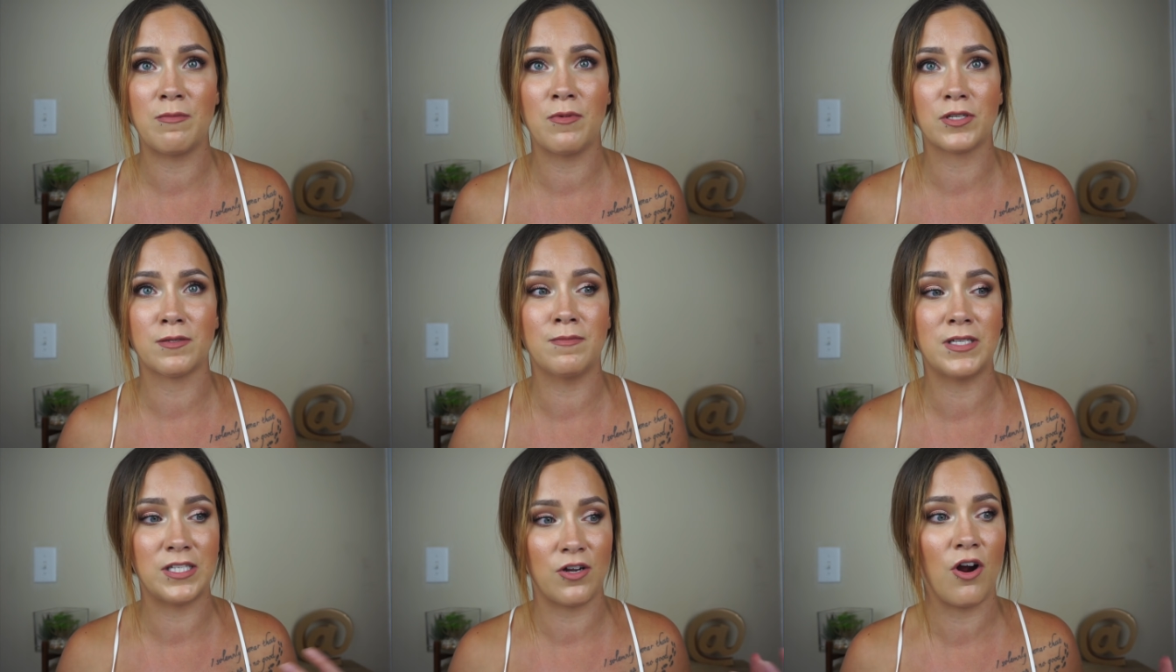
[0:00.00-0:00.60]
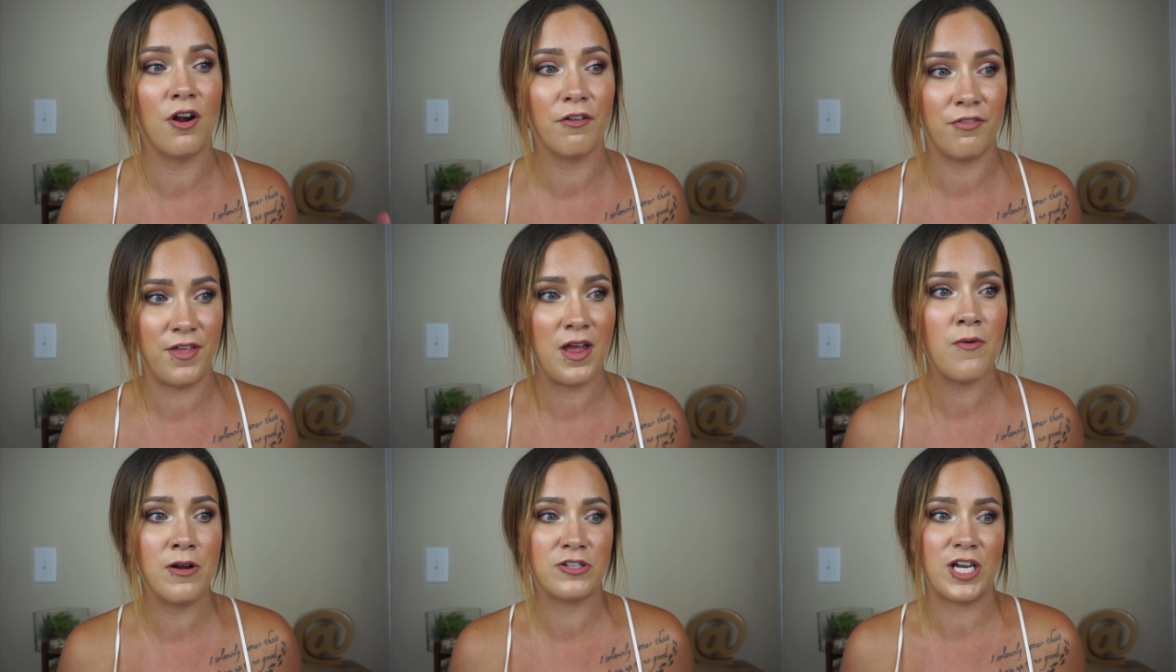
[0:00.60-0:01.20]
the most bizarre
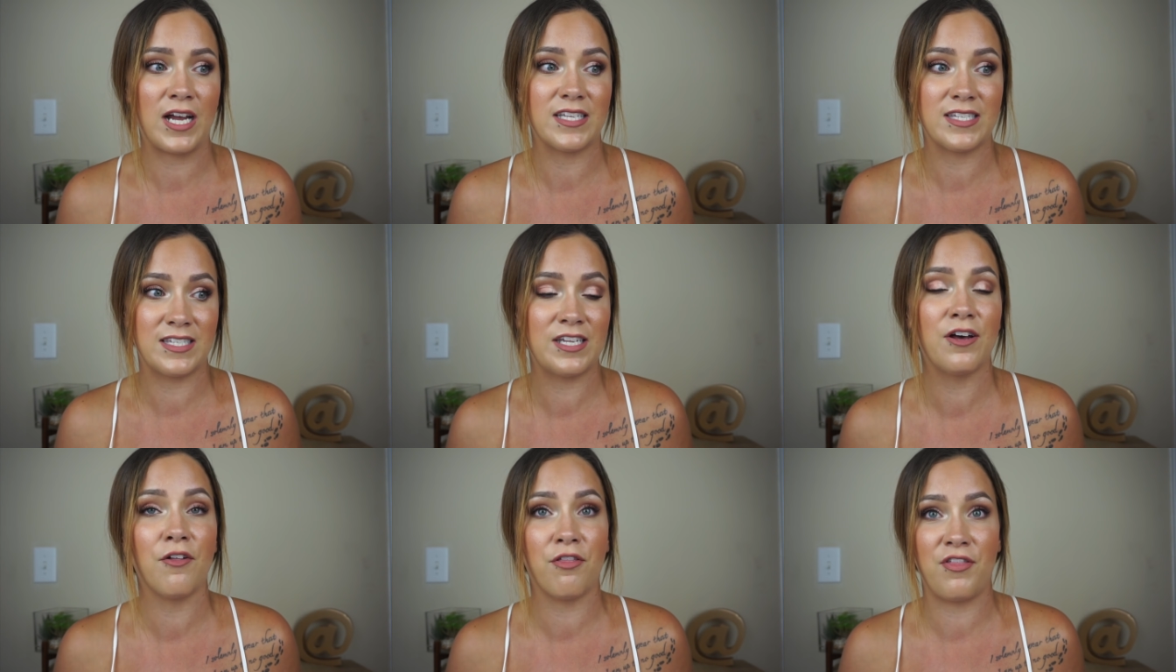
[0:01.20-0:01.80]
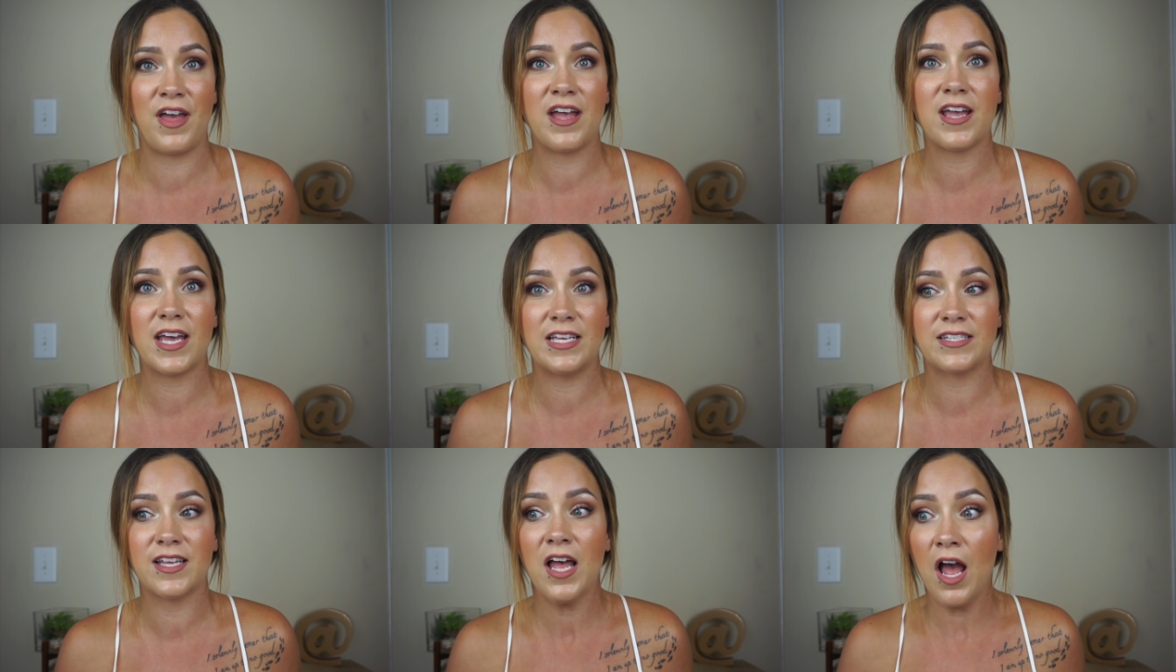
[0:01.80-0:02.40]
thing, which I still think
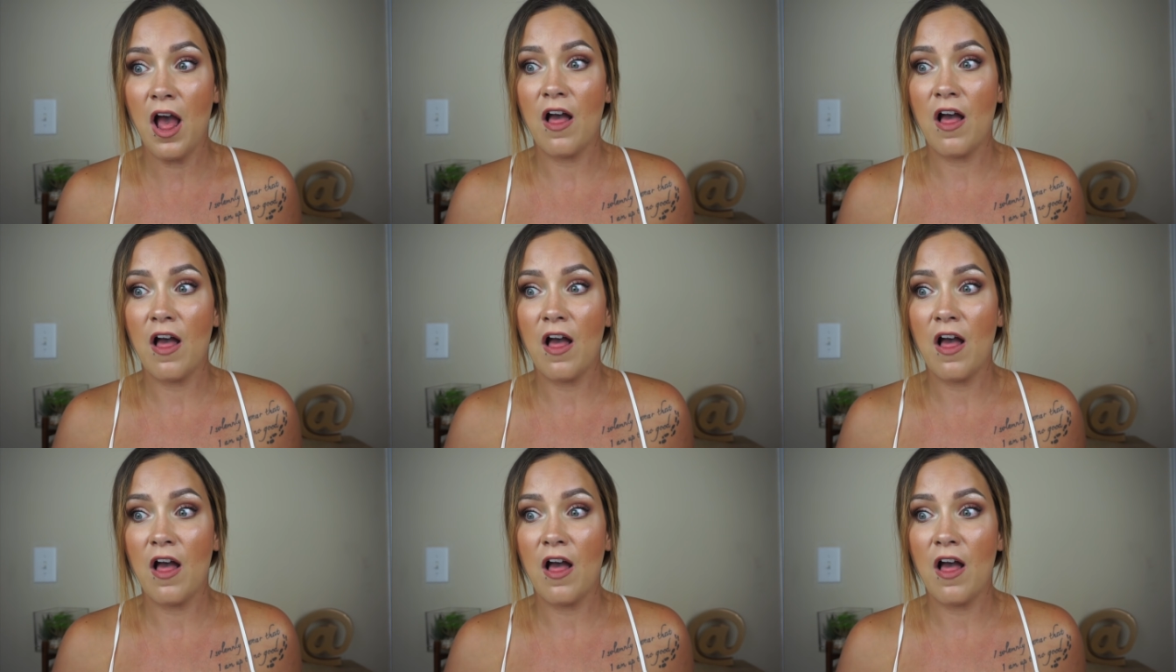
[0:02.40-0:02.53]
is